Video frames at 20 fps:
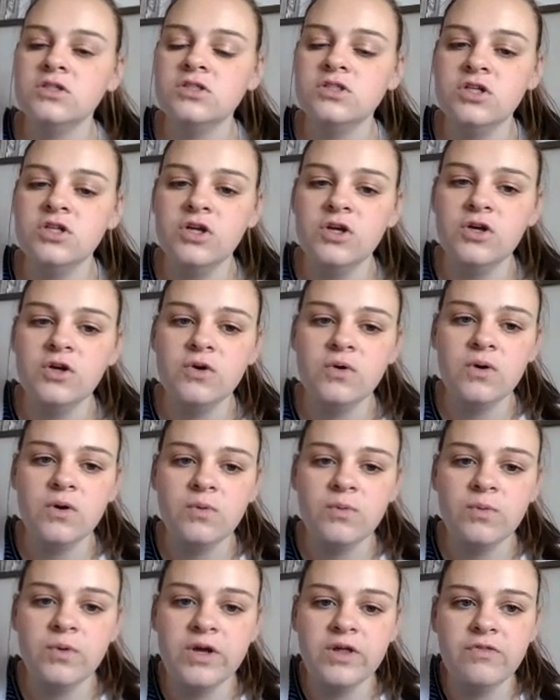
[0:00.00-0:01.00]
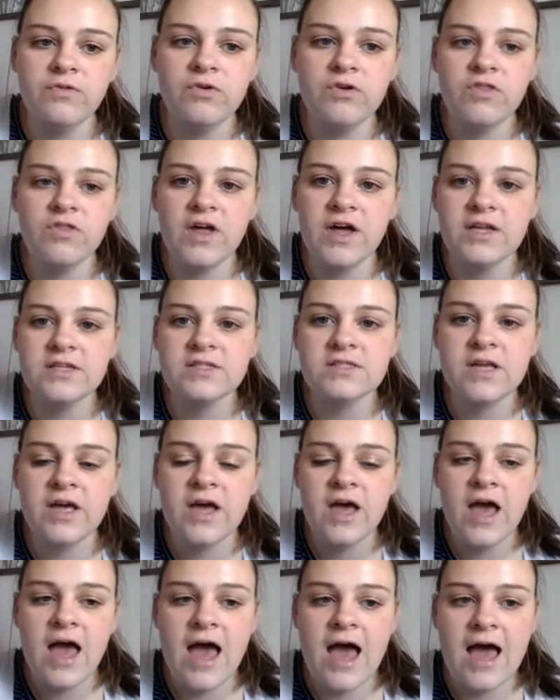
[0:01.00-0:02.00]
to read through this
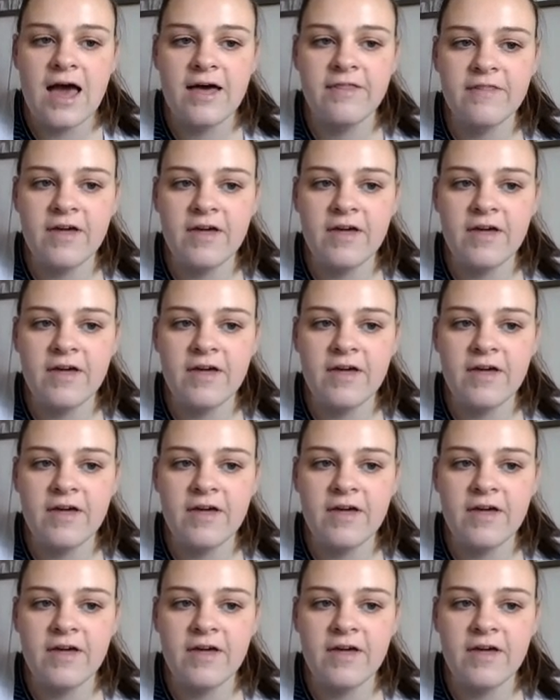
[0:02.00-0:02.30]
and